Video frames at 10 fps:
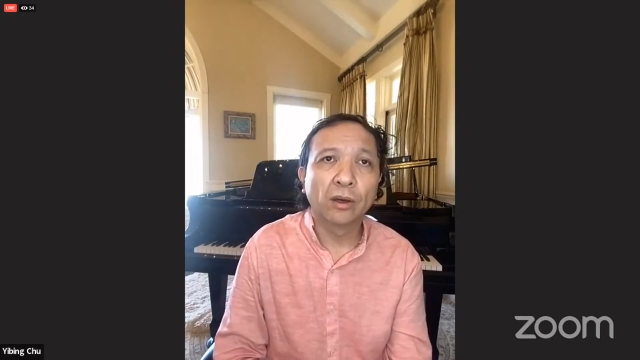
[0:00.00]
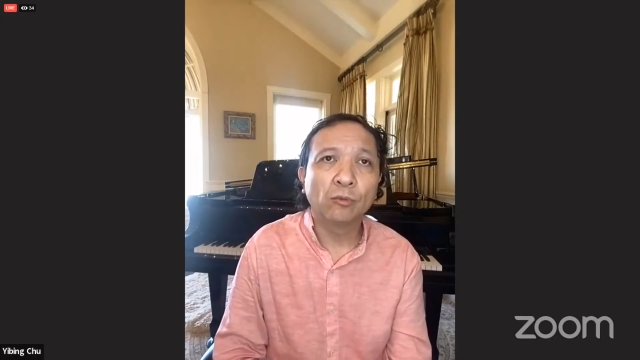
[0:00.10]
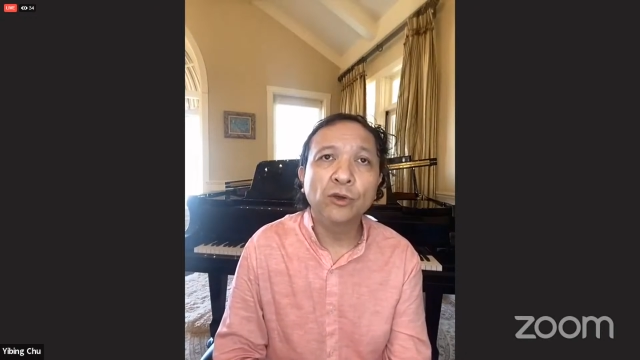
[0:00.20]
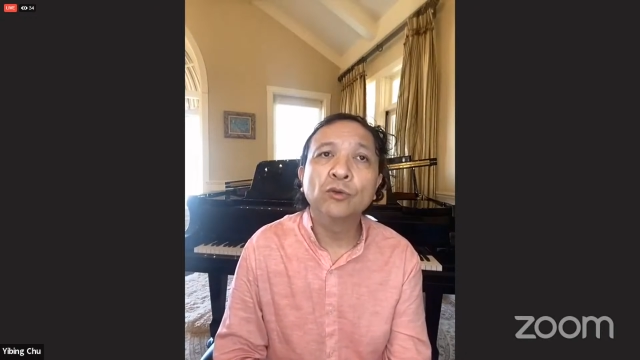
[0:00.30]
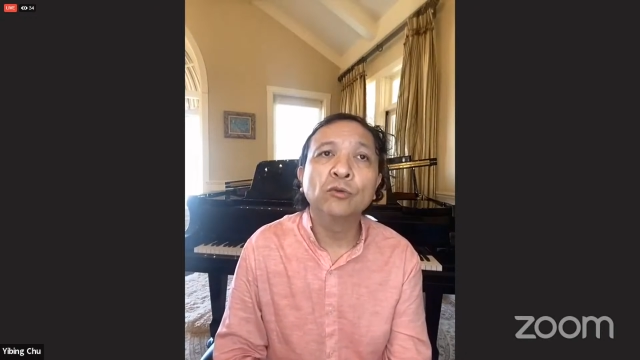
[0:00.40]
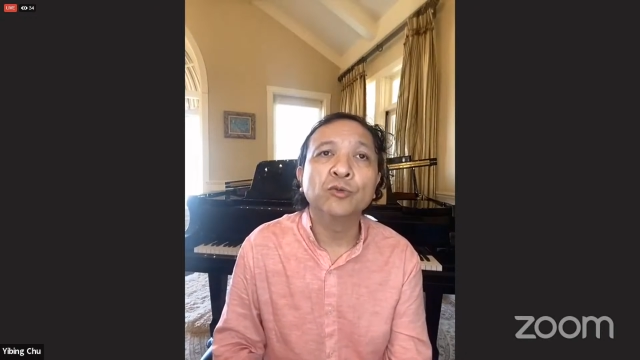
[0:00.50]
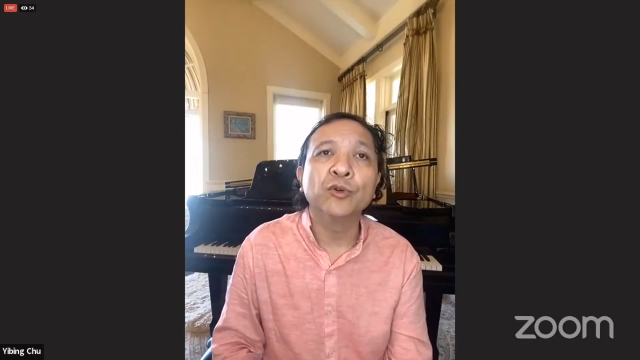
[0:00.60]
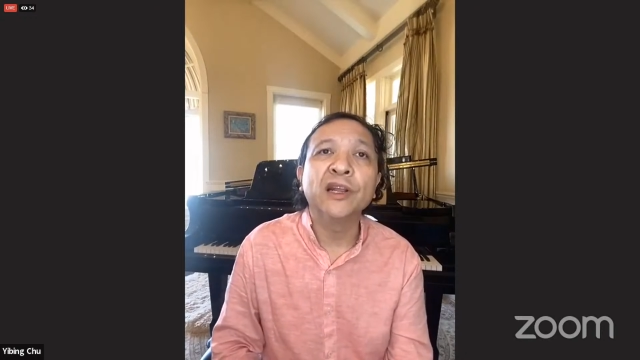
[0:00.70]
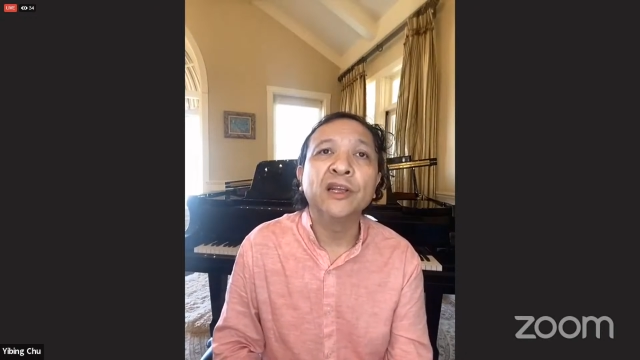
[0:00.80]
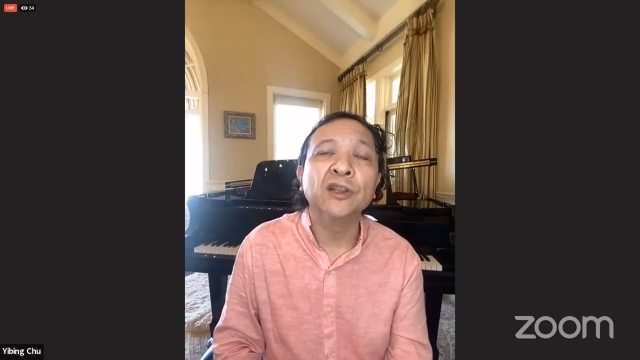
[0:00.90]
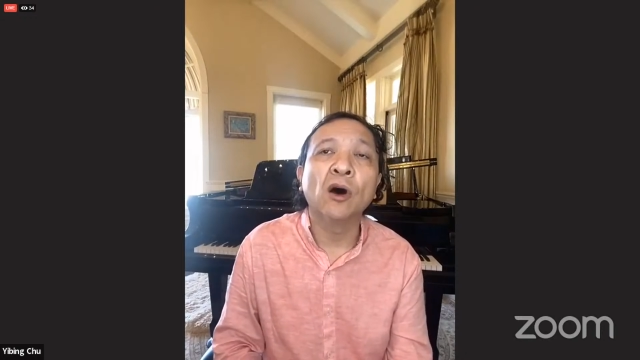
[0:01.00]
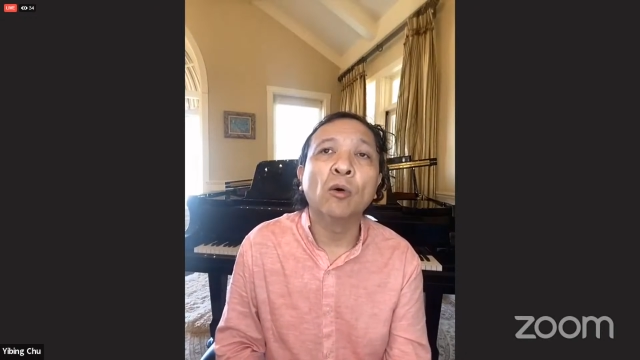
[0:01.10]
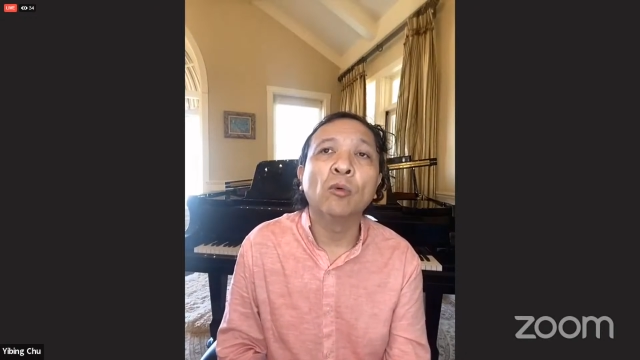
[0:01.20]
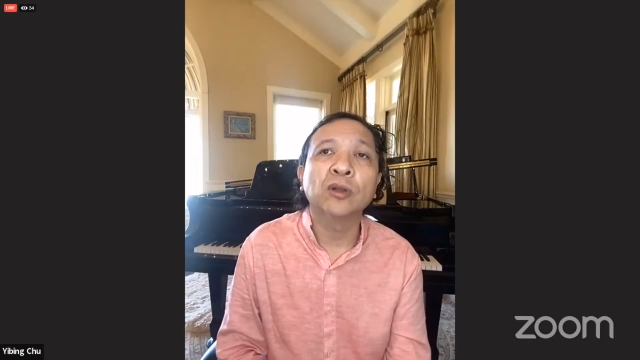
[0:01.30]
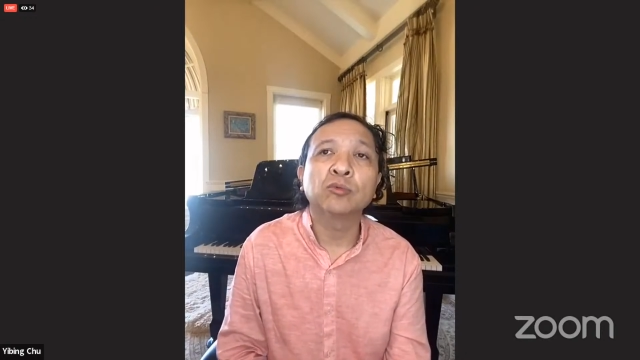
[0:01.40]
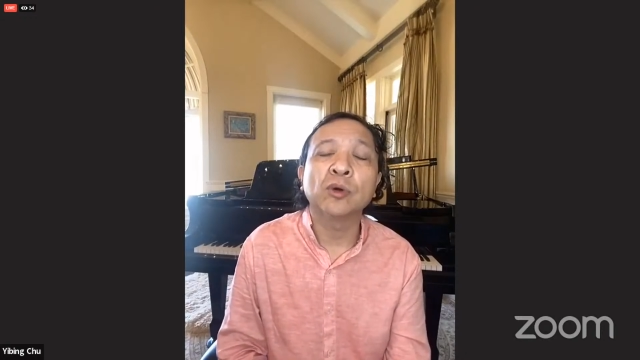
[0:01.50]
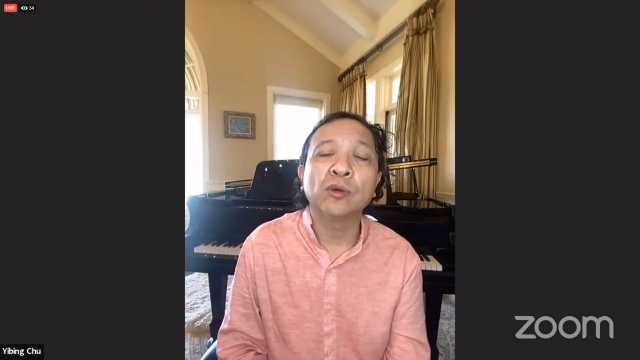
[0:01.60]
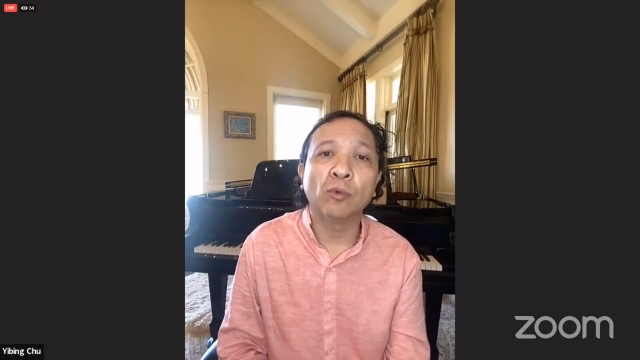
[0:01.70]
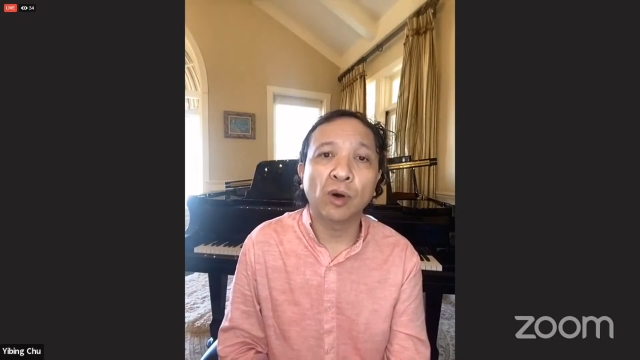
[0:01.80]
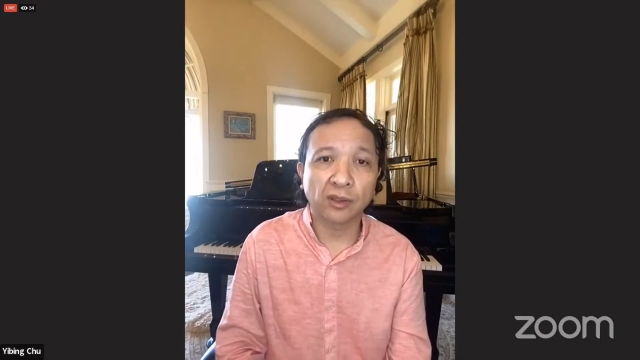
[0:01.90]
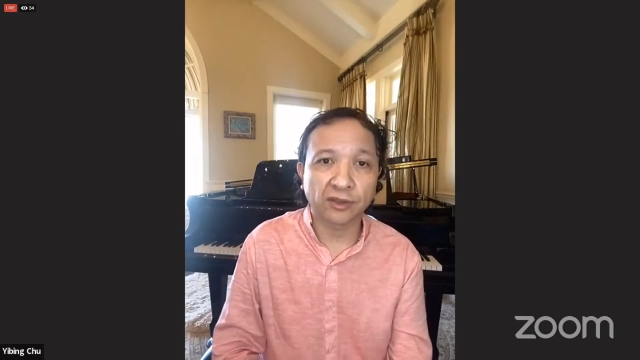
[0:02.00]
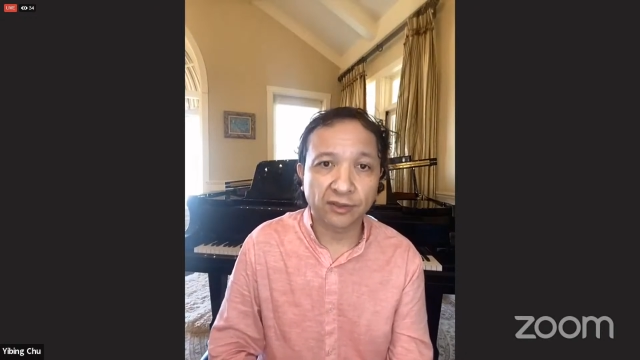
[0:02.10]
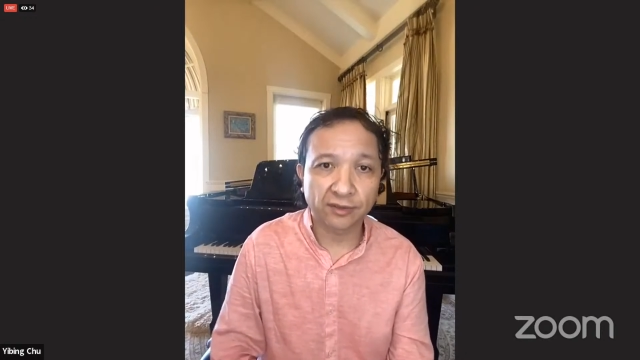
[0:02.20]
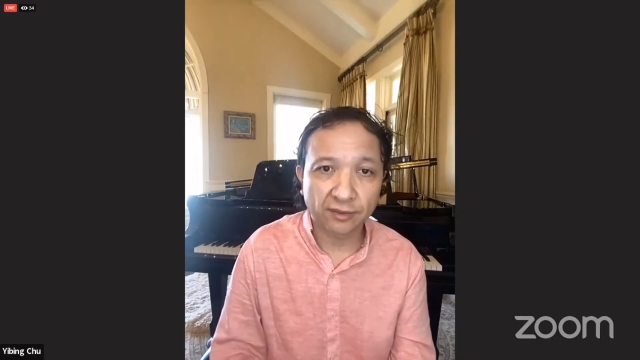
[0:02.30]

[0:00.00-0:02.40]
We don't really know what we want.